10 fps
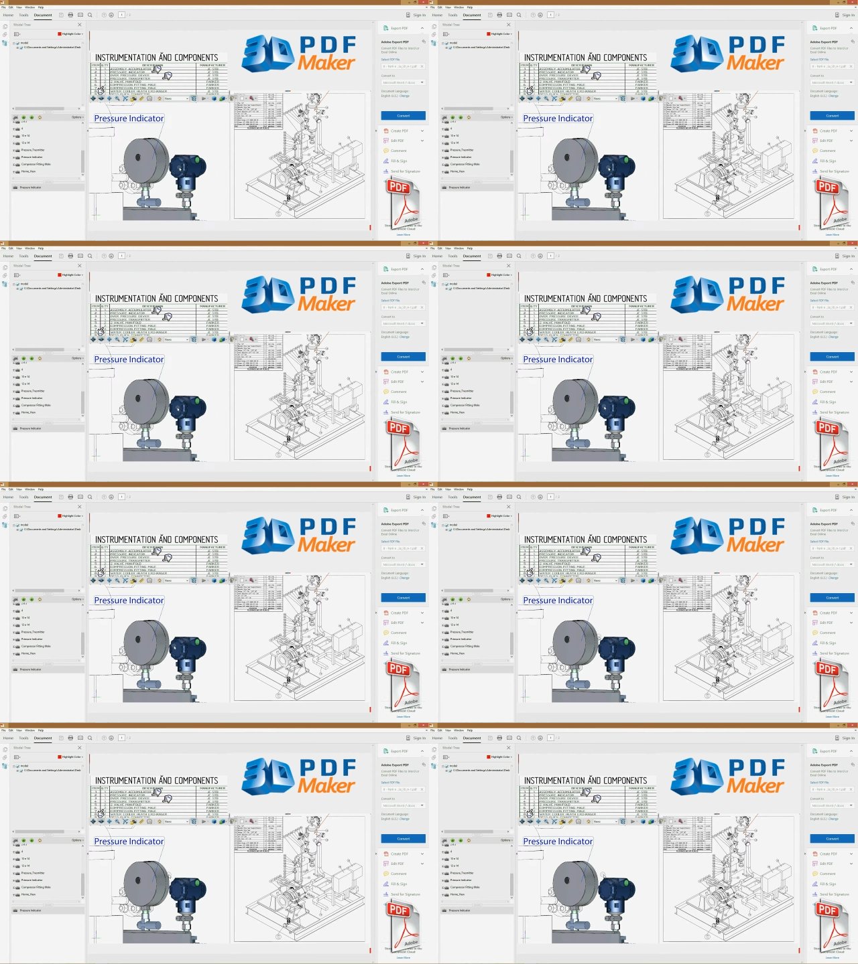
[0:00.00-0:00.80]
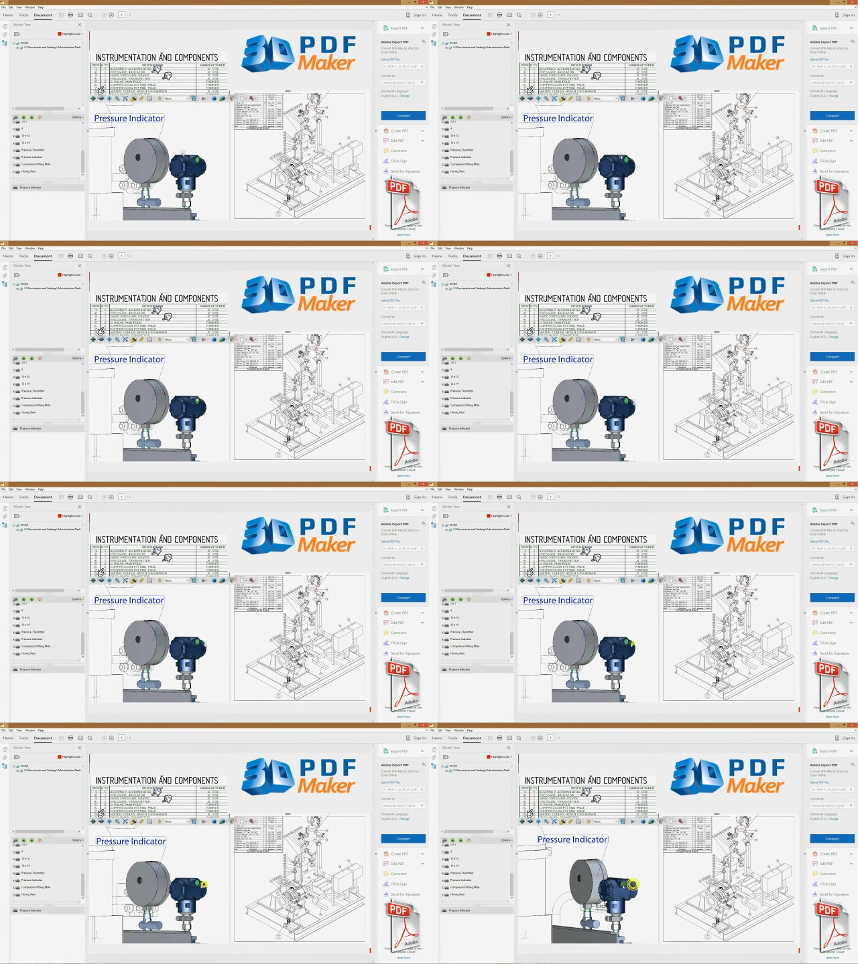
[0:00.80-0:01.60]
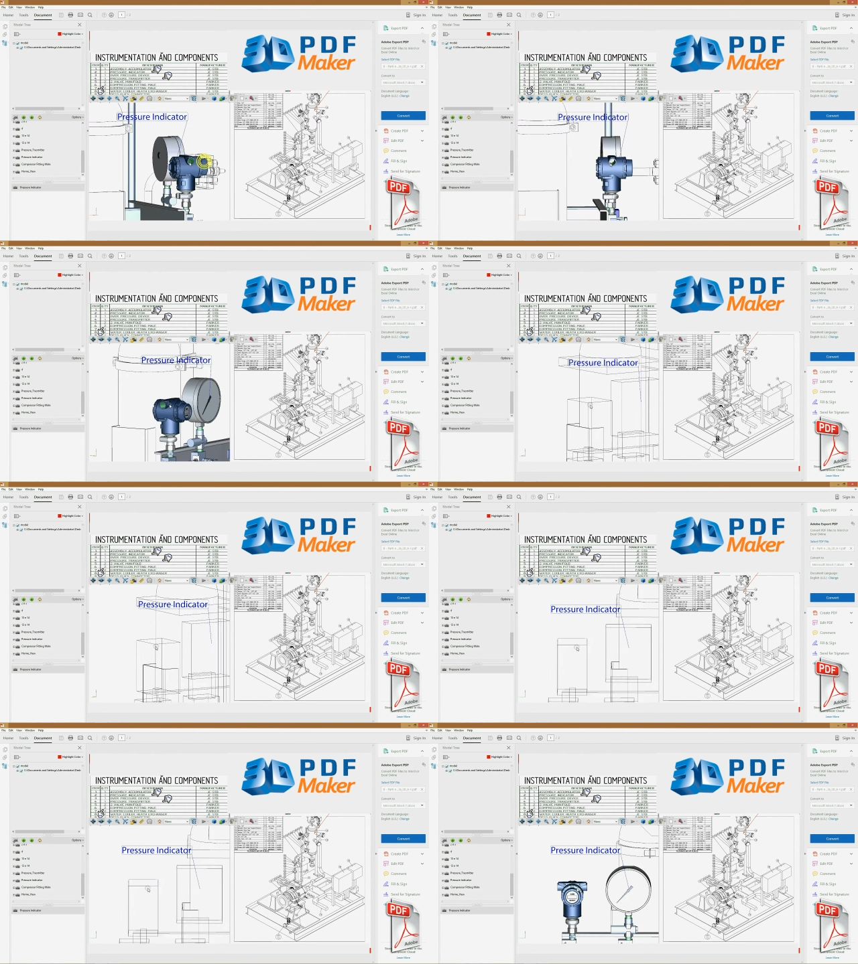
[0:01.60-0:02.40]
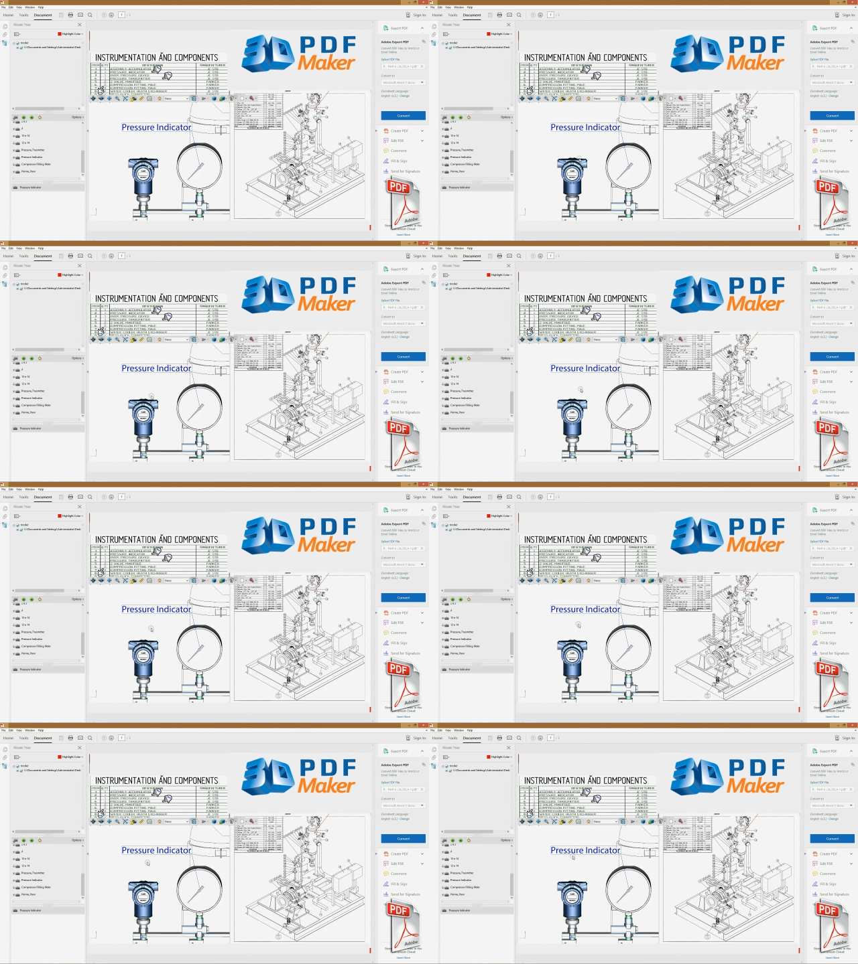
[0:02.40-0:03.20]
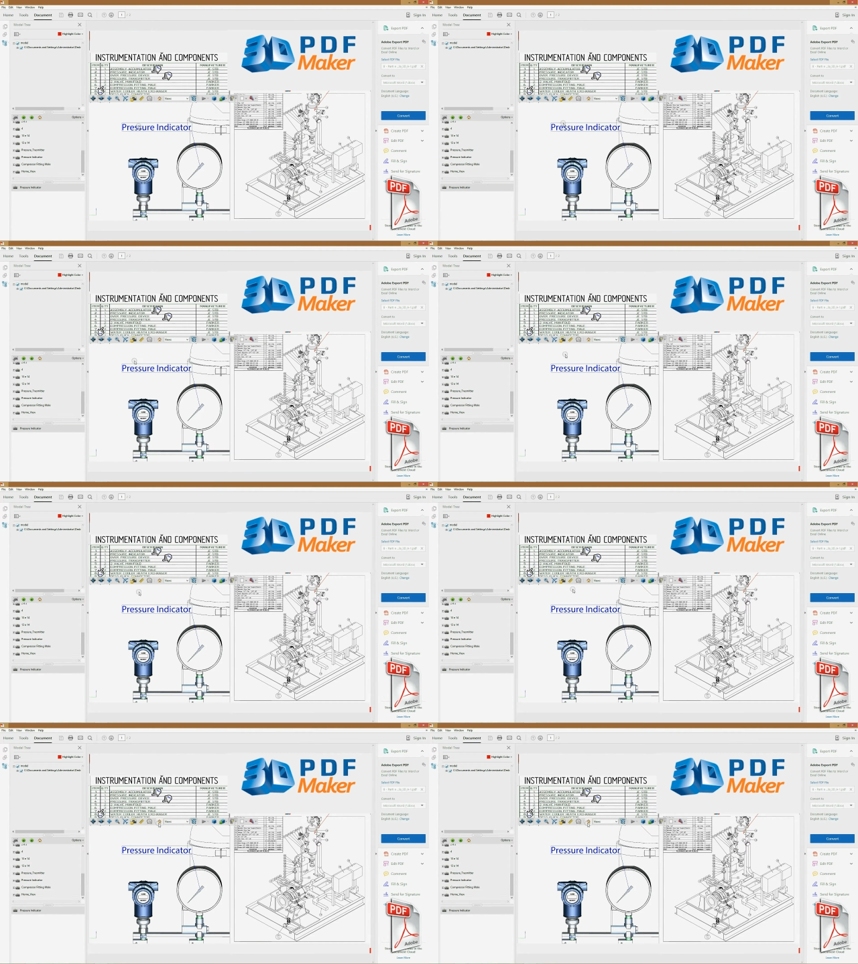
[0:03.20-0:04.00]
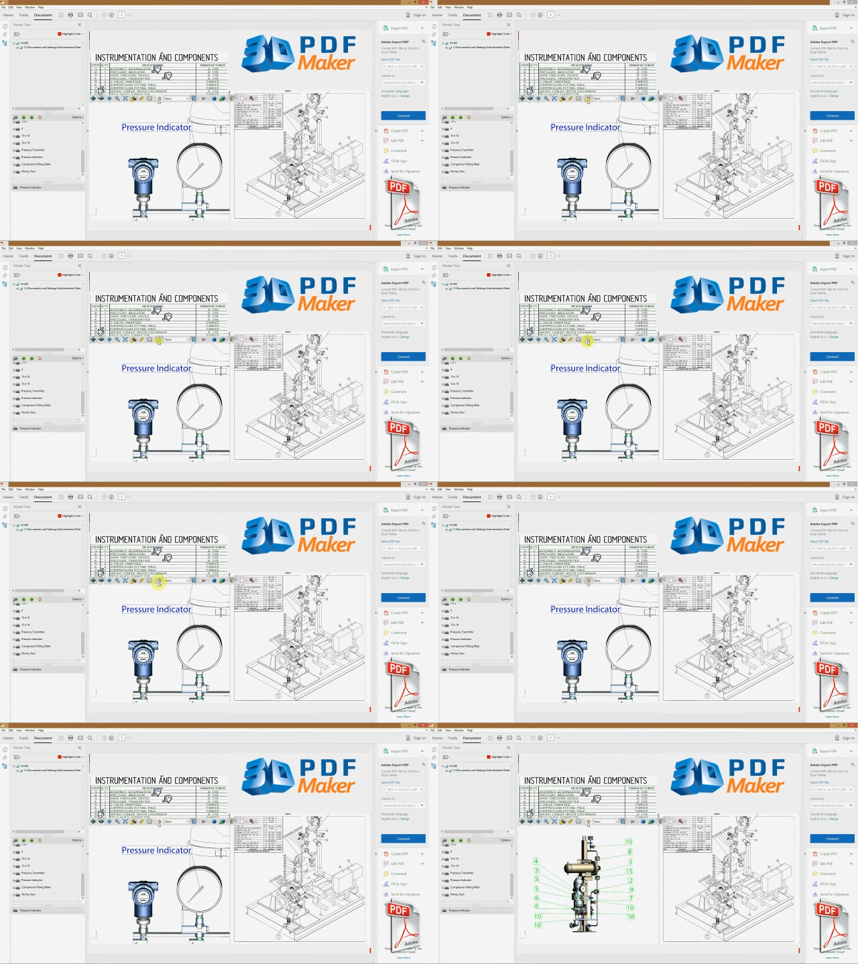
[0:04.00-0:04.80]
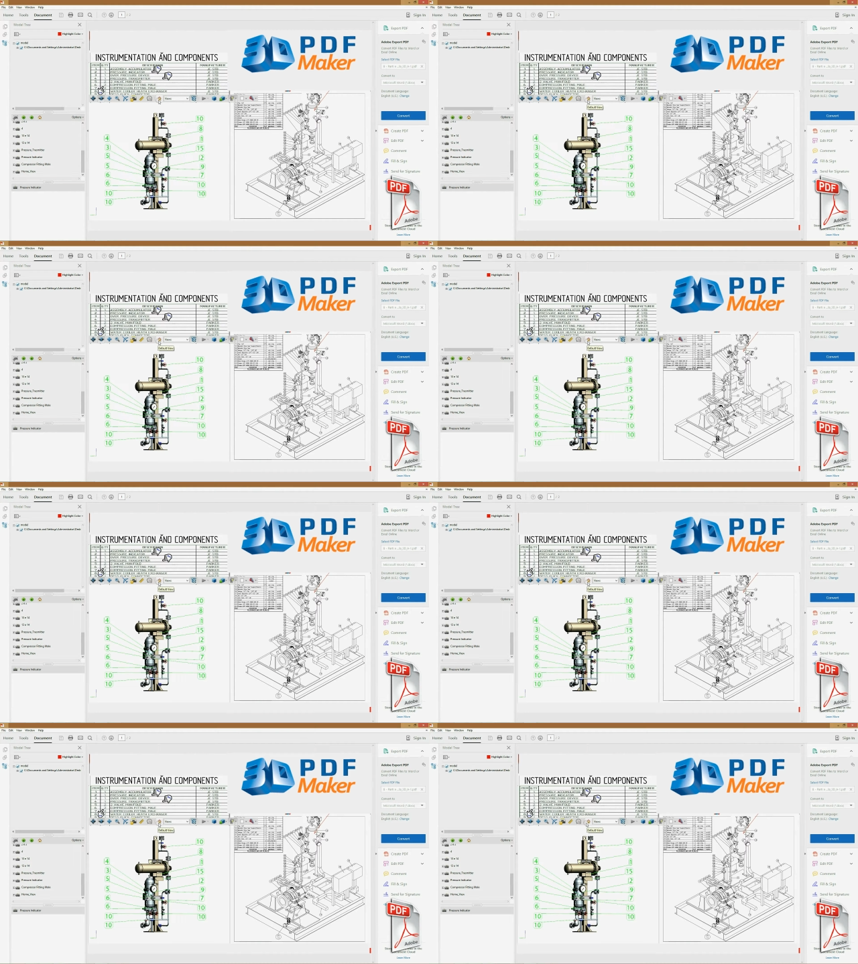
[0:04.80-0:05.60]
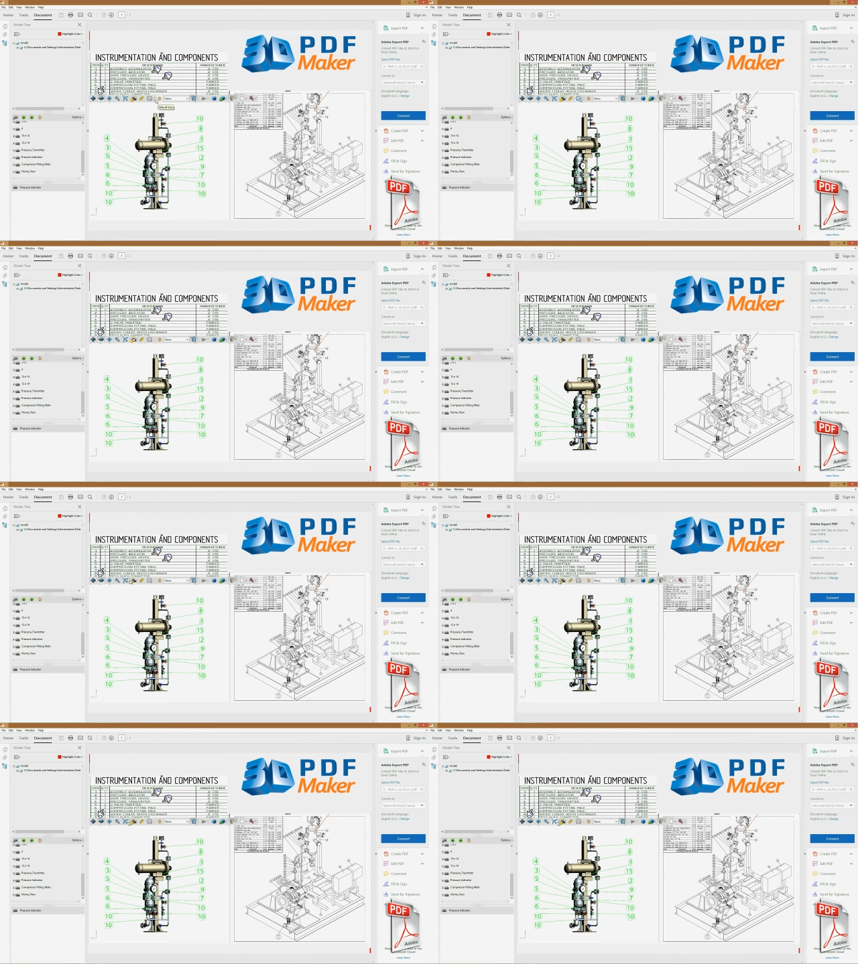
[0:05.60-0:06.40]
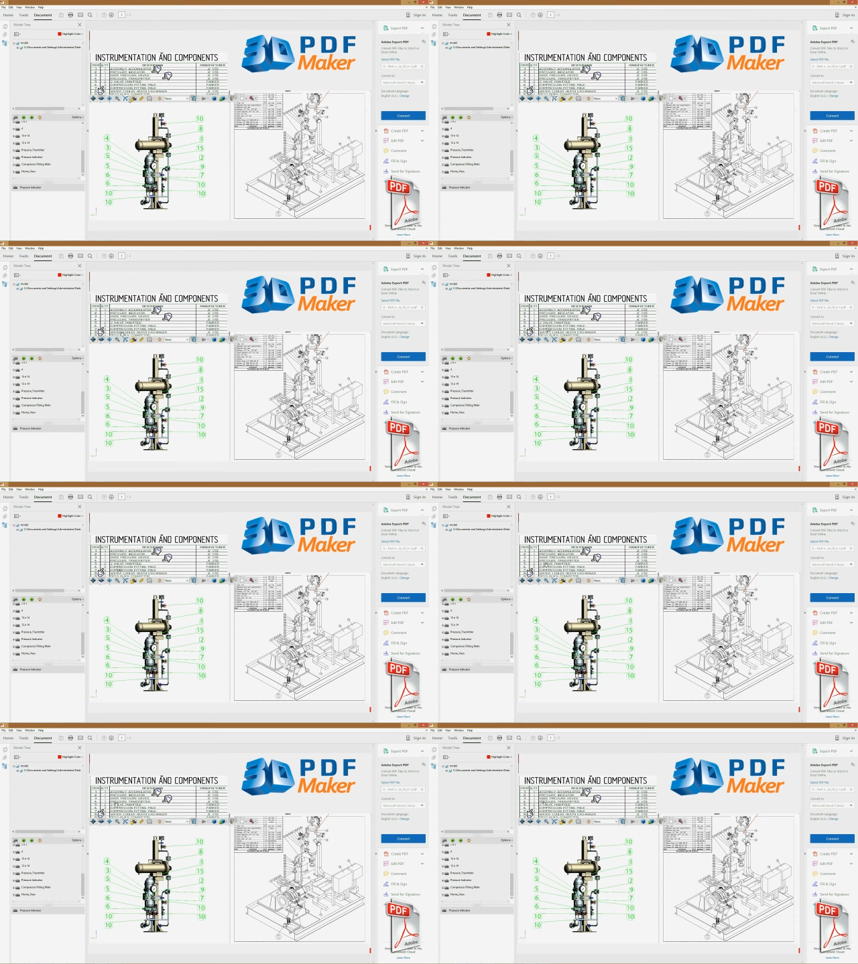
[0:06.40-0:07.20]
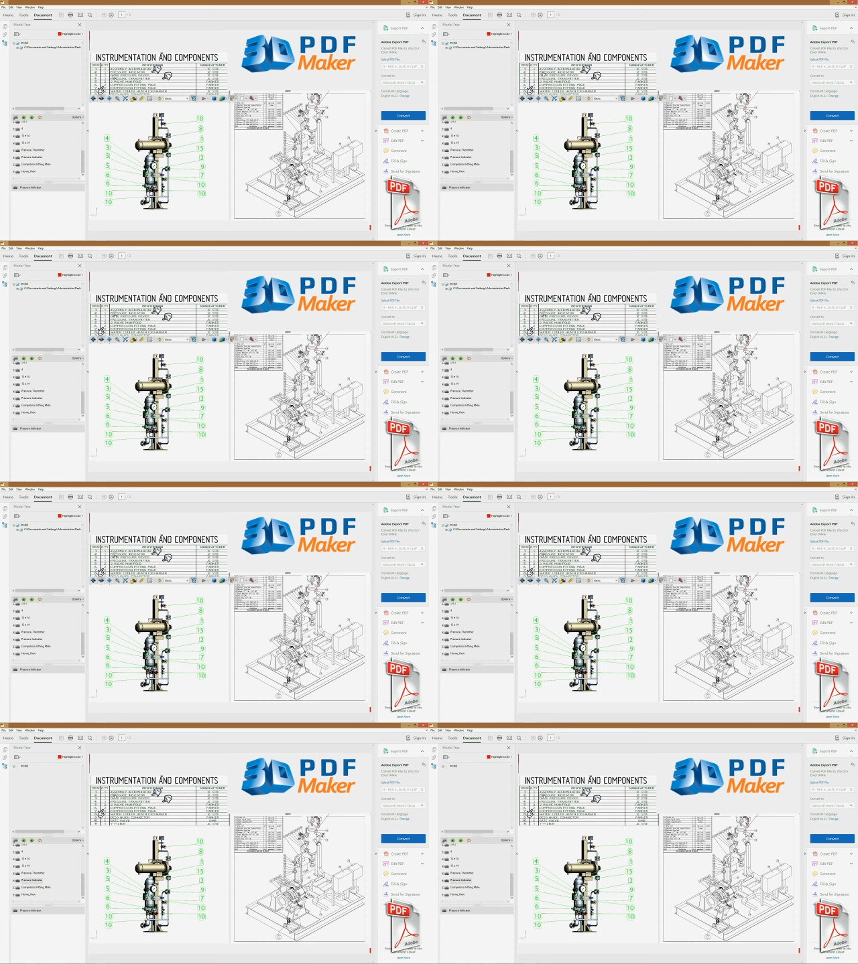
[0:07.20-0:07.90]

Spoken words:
(no speaker visible)